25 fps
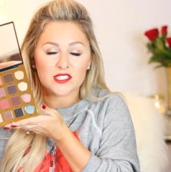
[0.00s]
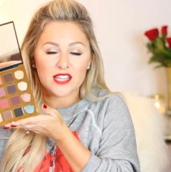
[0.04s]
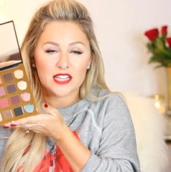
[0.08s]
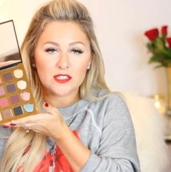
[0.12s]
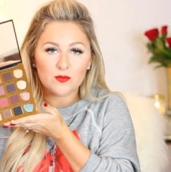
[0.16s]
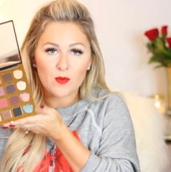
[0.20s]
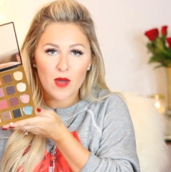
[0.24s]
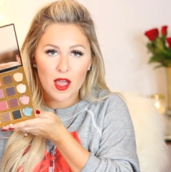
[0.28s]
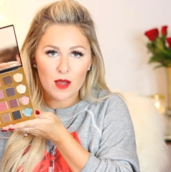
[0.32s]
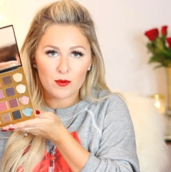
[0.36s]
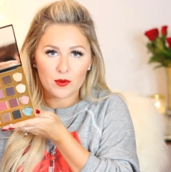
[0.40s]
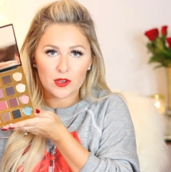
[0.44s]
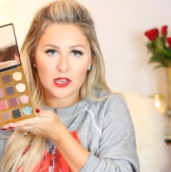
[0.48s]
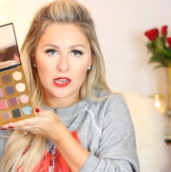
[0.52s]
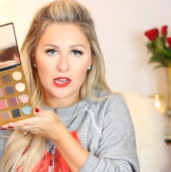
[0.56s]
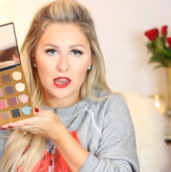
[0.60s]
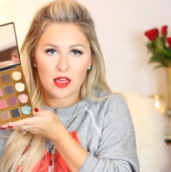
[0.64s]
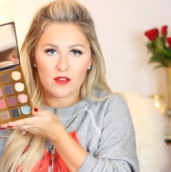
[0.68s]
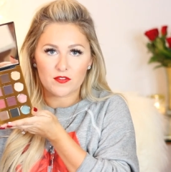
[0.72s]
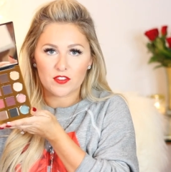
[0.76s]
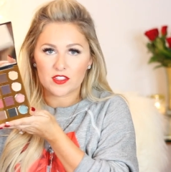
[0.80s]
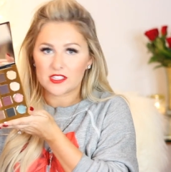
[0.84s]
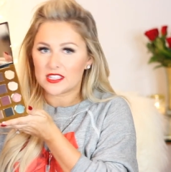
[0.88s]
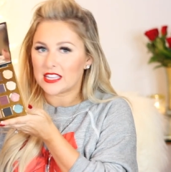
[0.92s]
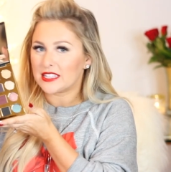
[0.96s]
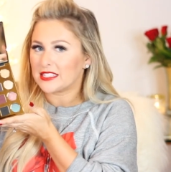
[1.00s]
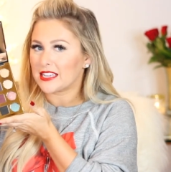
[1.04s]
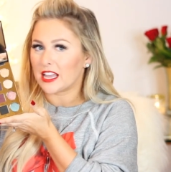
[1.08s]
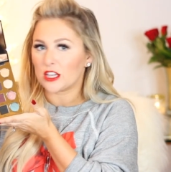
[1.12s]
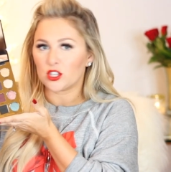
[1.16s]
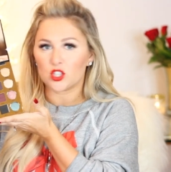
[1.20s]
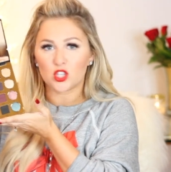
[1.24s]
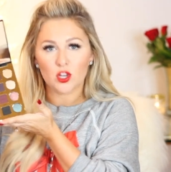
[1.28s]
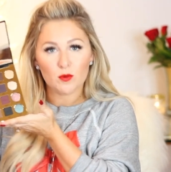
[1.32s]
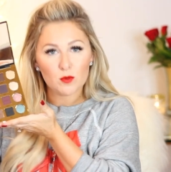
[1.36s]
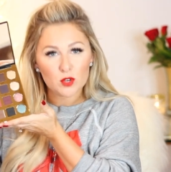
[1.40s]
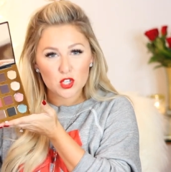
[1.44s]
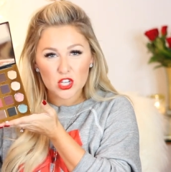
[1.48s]
That's why I really love this. It's got
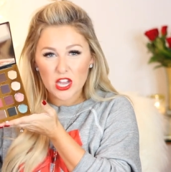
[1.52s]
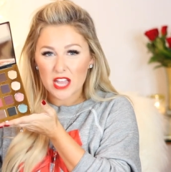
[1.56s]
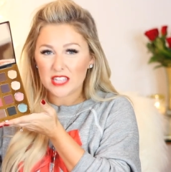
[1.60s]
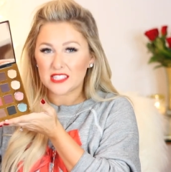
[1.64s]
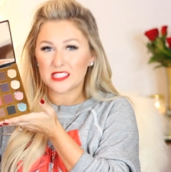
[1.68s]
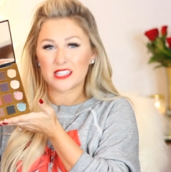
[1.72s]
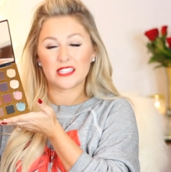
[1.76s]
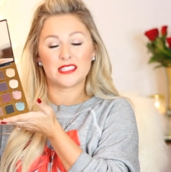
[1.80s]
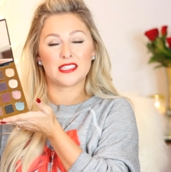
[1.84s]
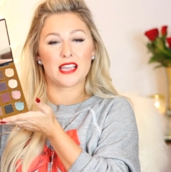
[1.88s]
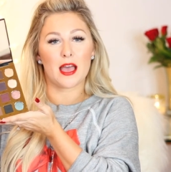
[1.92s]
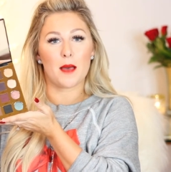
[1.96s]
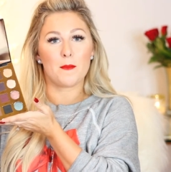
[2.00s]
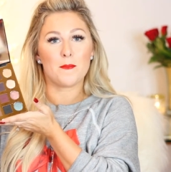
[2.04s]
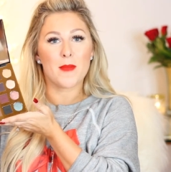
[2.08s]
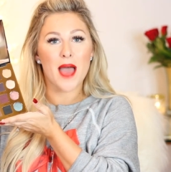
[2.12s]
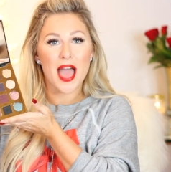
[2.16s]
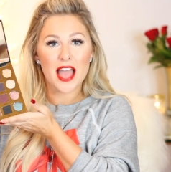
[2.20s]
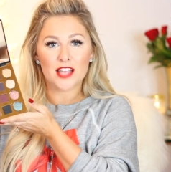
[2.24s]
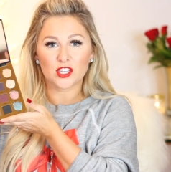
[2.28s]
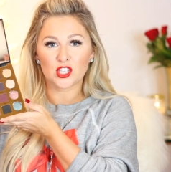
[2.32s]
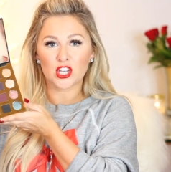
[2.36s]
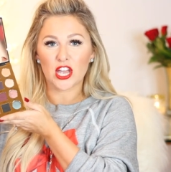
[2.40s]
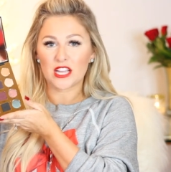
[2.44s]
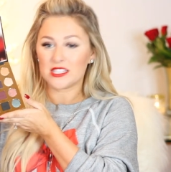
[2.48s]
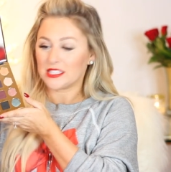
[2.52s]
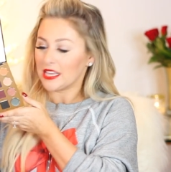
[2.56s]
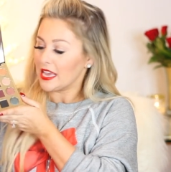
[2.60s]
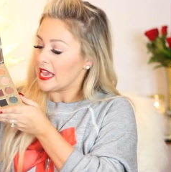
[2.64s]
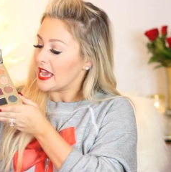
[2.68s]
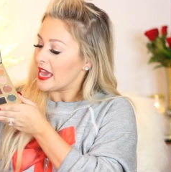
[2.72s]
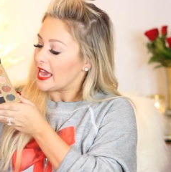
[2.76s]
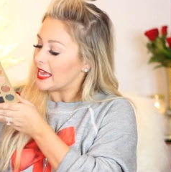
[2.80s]
shimmer shades, it's got matte shades,